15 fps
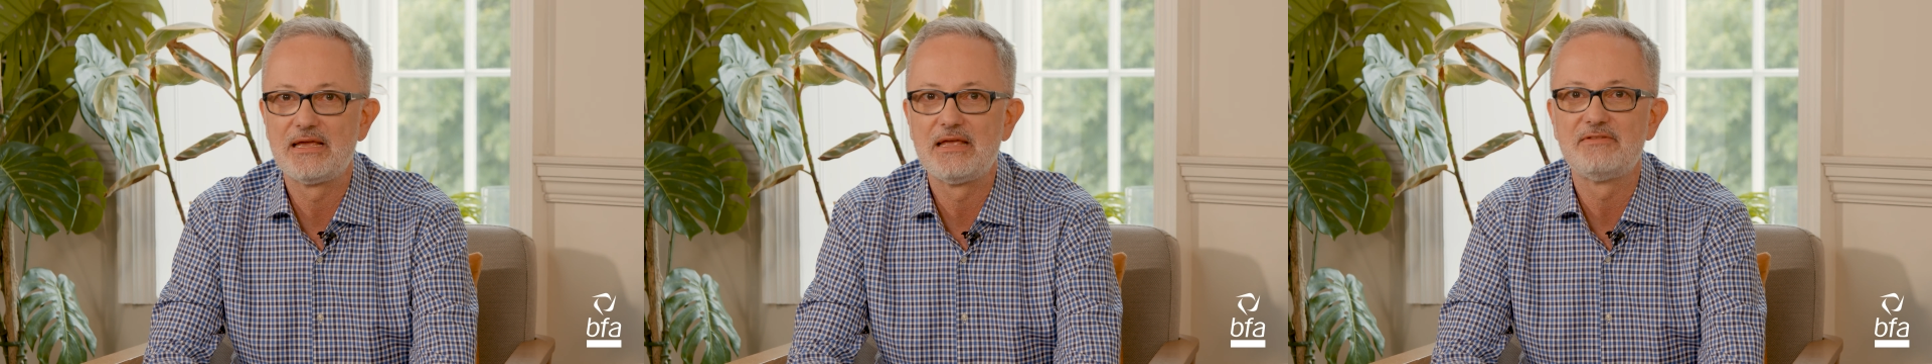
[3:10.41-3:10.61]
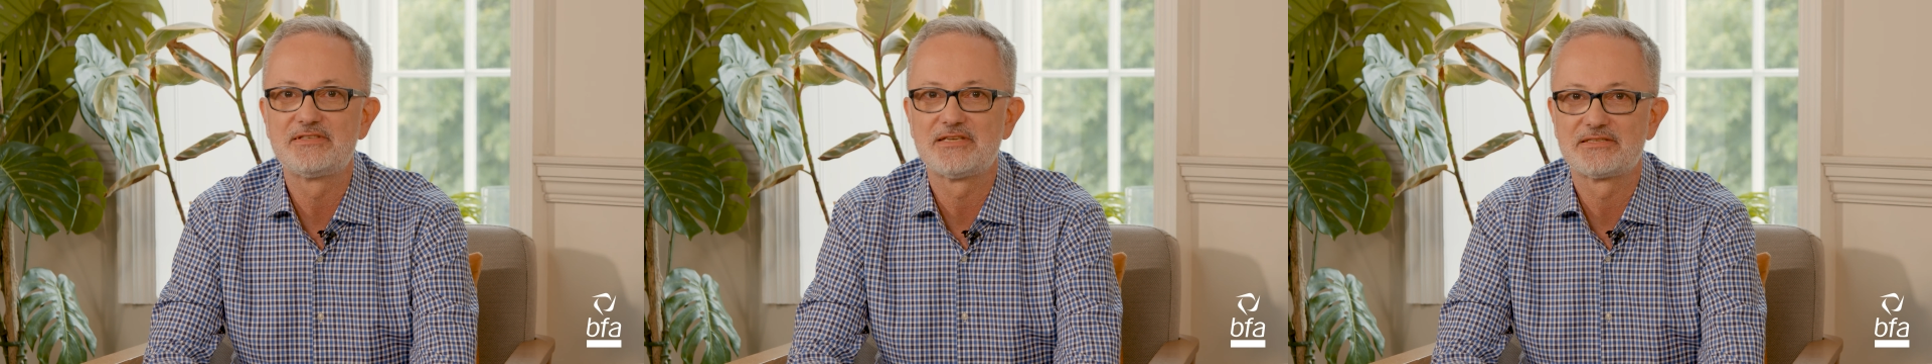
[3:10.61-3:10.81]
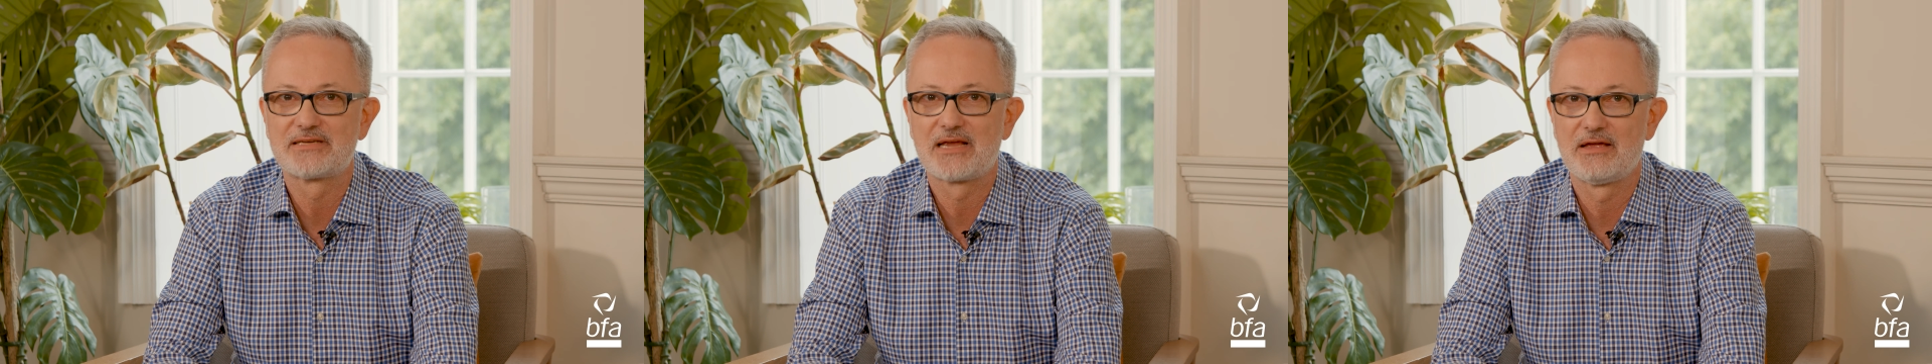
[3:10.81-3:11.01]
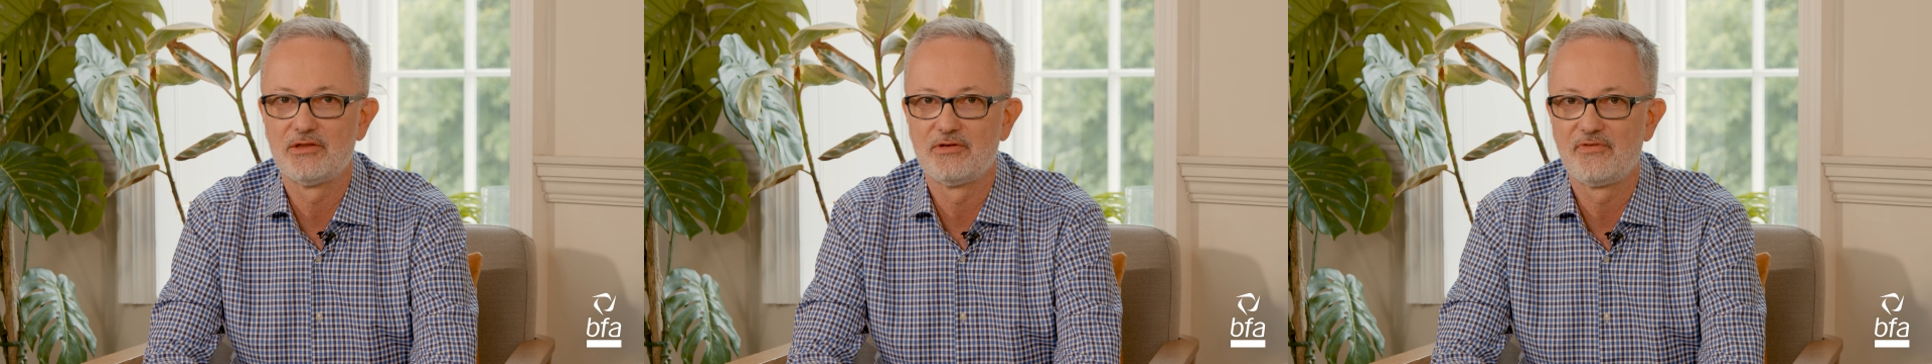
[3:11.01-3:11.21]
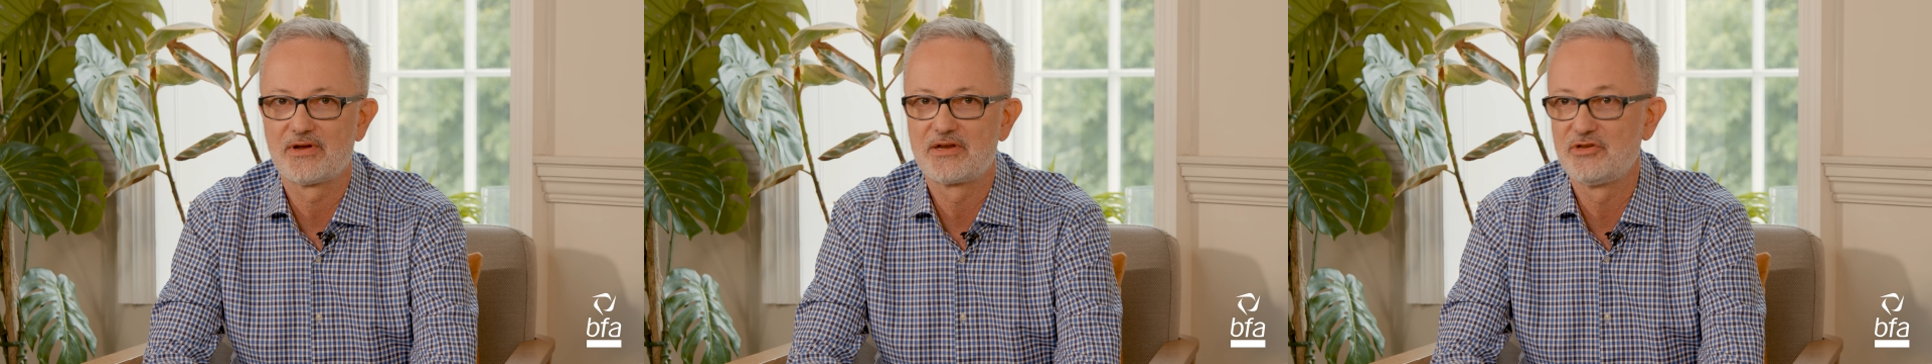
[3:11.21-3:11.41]
it gives us
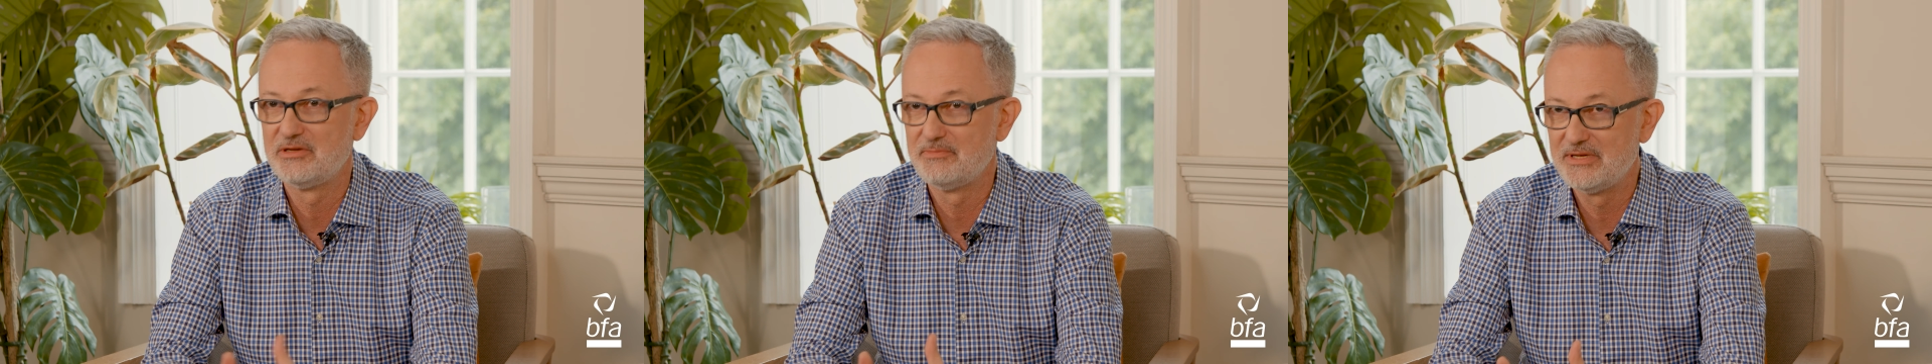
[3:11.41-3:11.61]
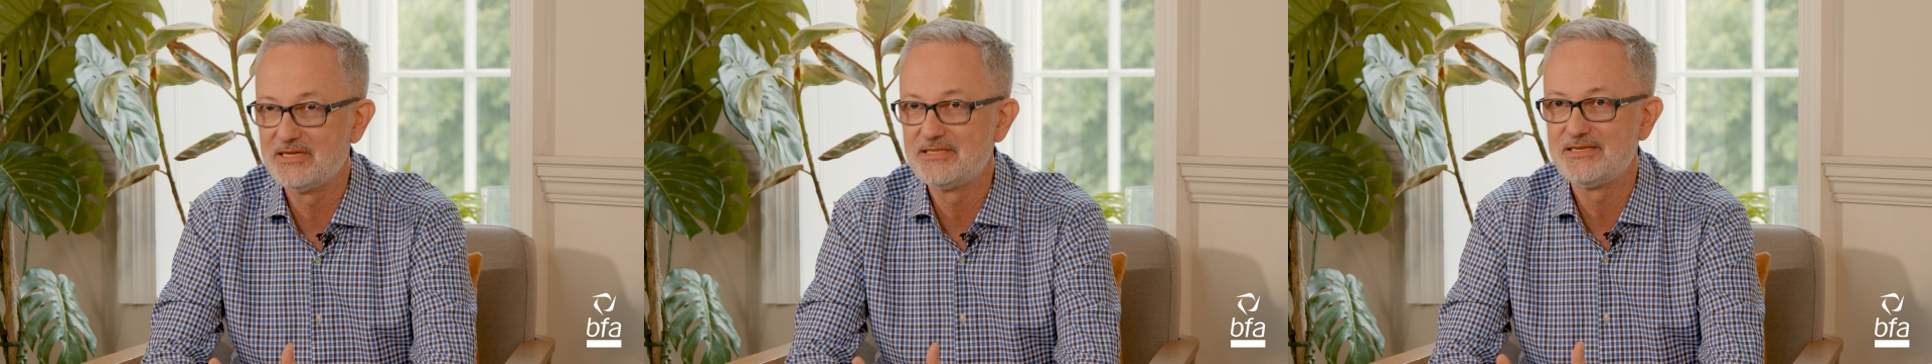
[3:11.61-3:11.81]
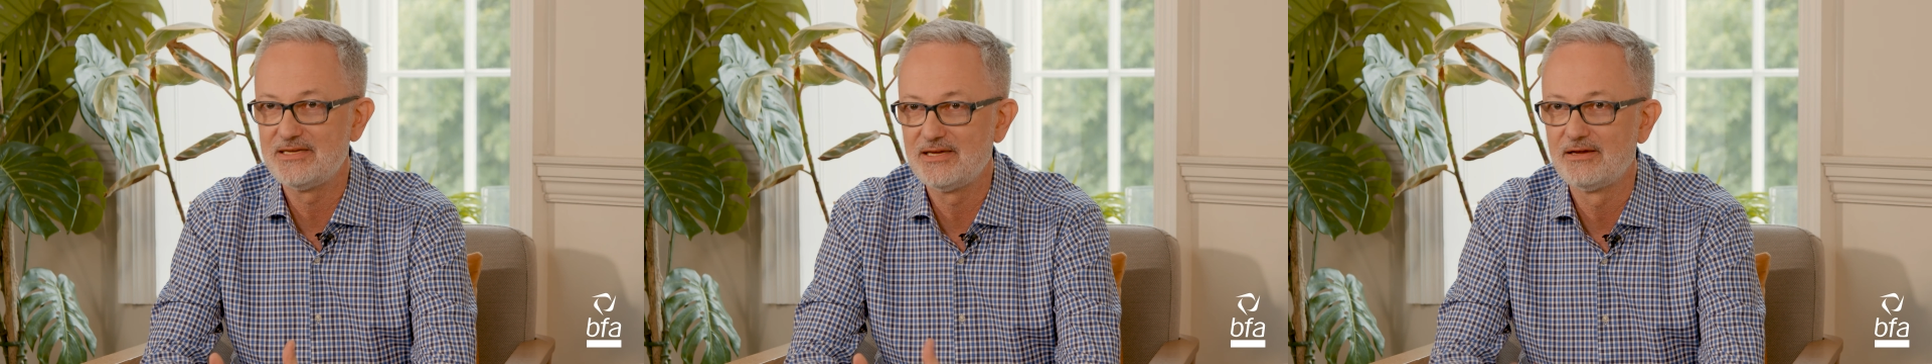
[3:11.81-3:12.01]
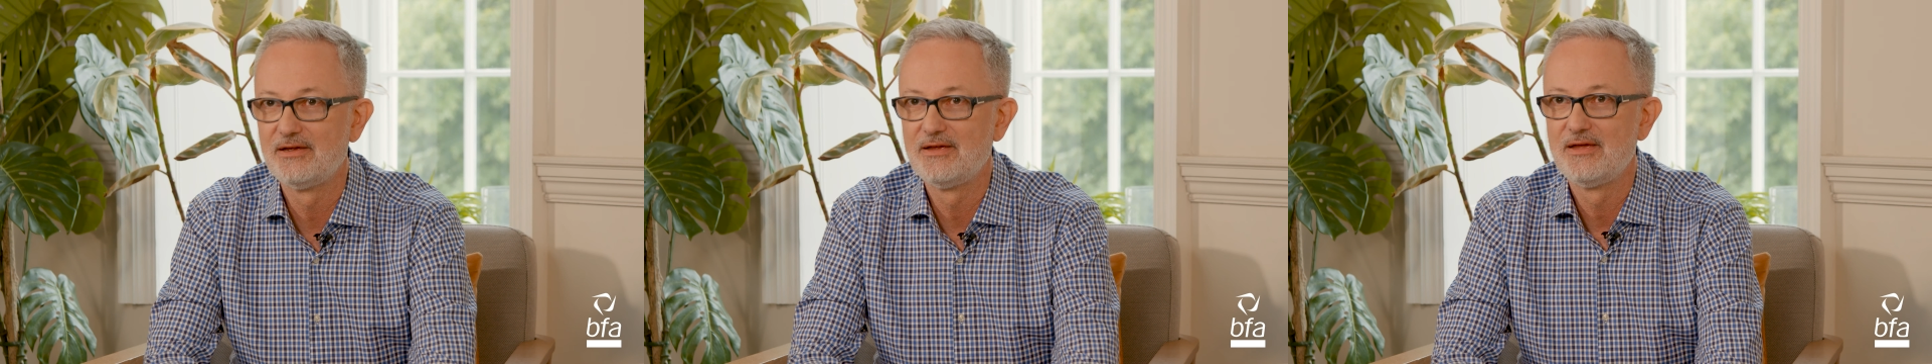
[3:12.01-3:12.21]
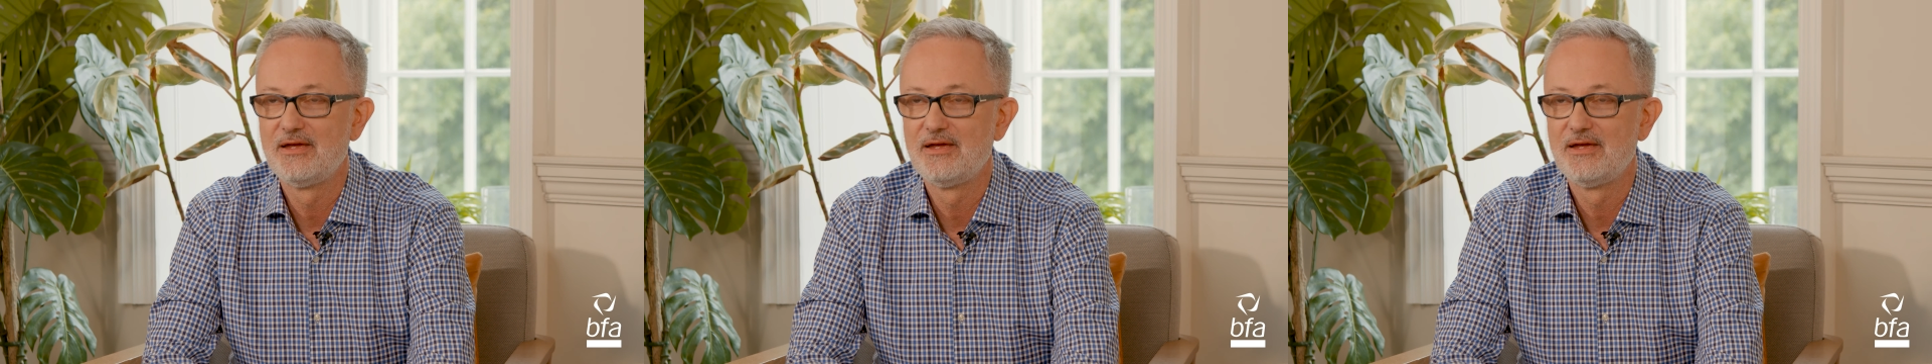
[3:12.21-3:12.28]
kind of a credibility